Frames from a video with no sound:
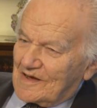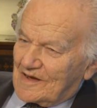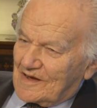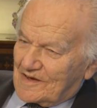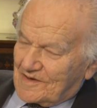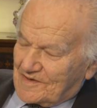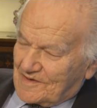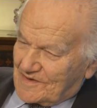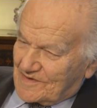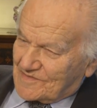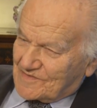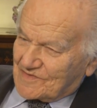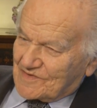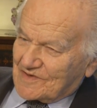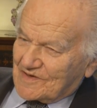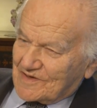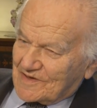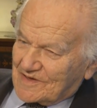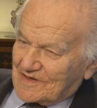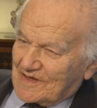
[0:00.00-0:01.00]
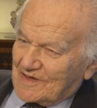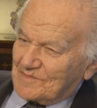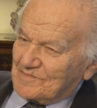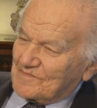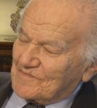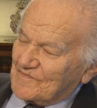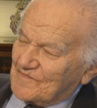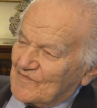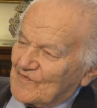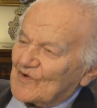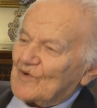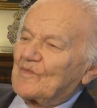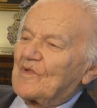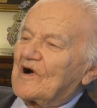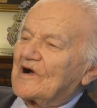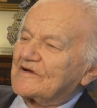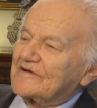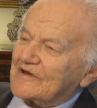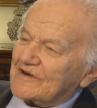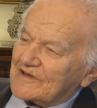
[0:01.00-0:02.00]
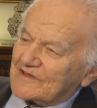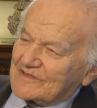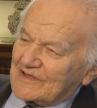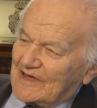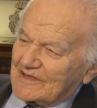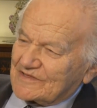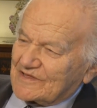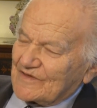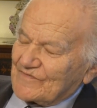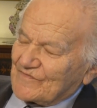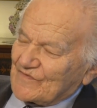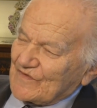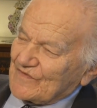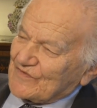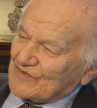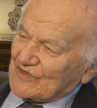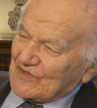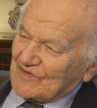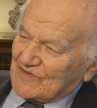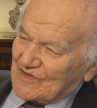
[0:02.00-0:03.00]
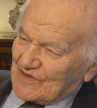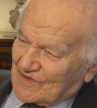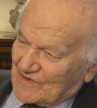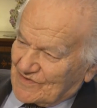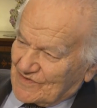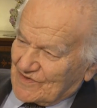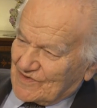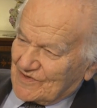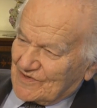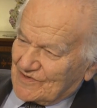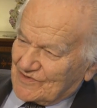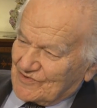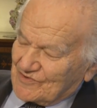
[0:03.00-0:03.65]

Ah, yes, I came from Hungary in 1956